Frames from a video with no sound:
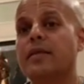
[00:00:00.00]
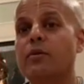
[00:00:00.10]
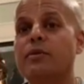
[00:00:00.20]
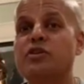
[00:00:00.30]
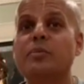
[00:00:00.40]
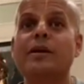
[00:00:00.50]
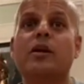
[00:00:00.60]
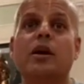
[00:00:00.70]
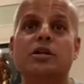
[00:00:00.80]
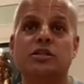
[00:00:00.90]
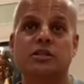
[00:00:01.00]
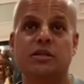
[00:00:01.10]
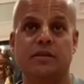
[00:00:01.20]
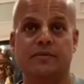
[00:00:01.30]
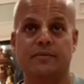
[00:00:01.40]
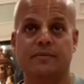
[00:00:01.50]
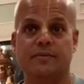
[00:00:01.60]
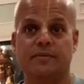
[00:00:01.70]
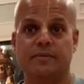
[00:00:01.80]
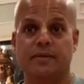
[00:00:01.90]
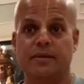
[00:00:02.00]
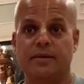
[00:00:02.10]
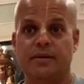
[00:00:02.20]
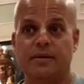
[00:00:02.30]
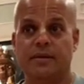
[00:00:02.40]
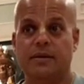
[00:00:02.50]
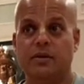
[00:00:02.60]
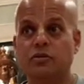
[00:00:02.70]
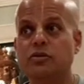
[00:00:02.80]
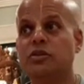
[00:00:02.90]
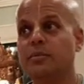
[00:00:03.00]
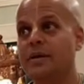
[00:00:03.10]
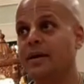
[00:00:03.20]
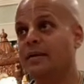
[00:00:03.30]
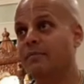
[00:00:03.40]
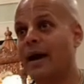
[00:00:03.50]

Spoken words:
thing we should be cautious of used to be,